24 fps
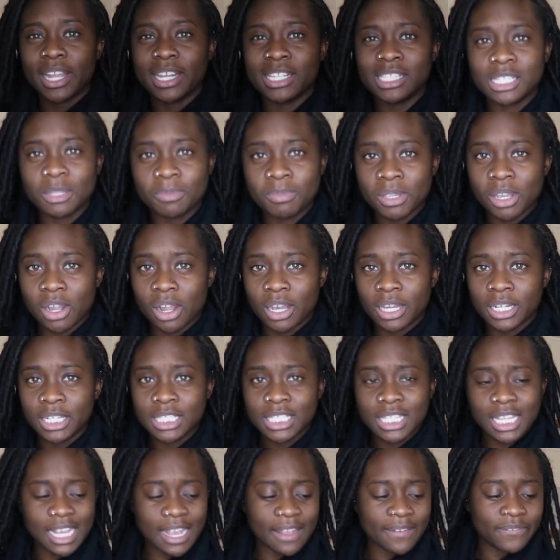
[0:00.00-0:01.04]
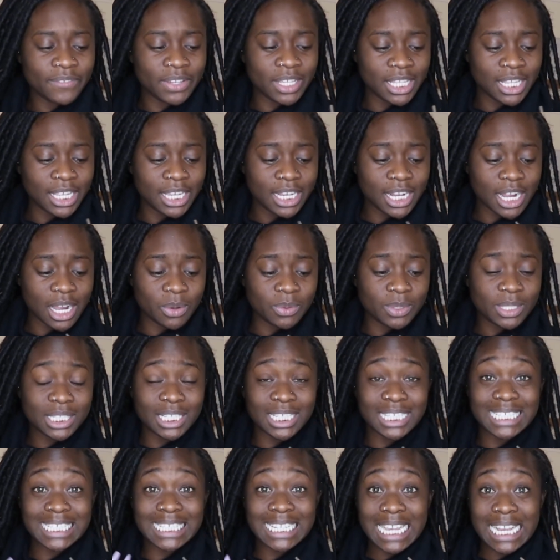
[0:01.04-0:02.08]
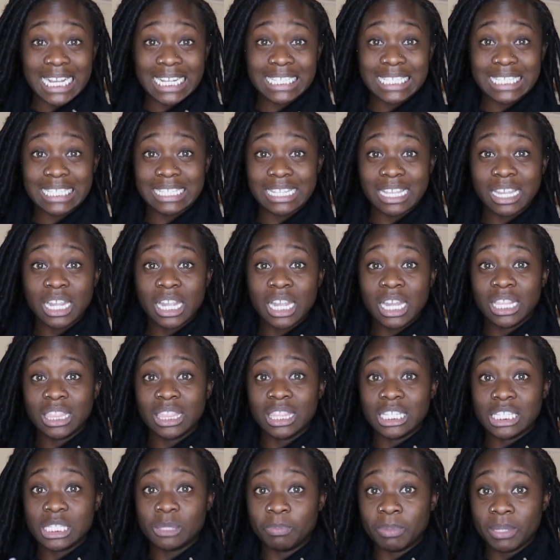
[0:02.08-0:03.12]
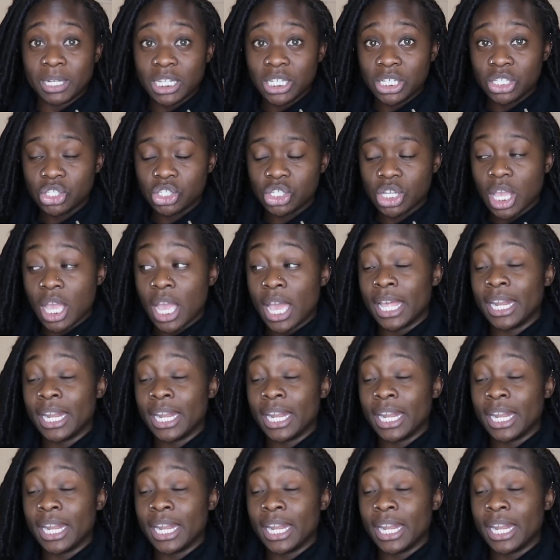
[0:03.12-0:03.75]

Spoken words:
And to be honest, like I feel like I was gonna taste the spinach,